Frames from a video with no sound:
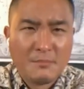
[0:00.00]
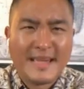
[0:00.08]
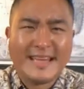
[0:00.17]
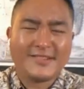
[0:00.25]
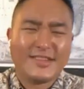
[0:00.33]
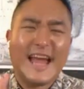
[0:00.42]

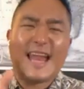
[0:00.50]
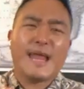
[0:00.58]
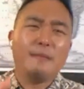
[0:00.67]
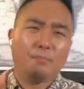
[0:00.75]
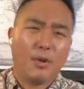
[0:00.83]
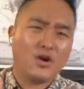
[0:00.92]
because that
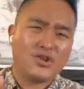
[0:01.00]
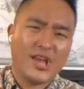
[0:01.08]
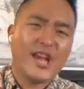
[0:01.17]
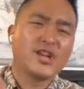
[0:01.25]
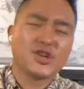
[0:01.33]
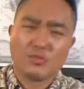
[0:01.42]

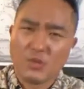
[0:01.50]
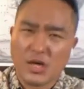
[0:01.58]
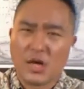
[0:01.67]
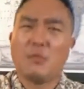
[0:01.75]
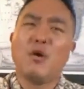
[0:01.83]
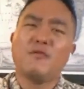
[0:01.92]
impartation will
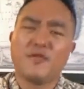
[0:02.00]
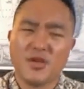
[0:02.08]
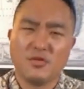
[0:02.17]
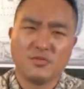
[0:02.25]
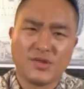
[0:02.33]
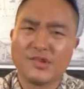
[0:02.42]
come over
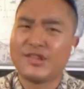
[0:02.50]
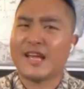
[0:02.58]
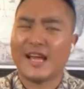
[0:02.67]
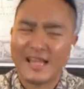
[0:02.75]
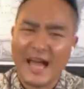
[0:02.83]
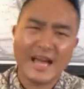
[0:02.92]
you, just
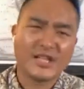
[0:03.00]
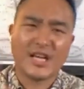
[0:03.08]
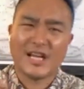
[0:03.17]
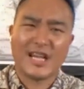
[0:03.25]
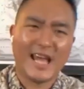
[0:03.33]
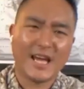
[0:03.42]
like Elijah
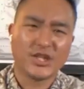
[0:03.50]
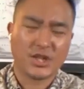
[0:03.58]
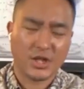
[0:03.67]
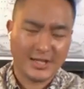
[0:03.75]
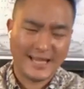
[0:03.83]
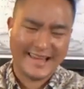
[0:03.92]
and
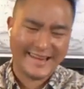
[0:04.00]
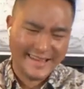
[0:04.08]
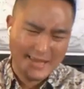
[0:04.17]
Elisha. That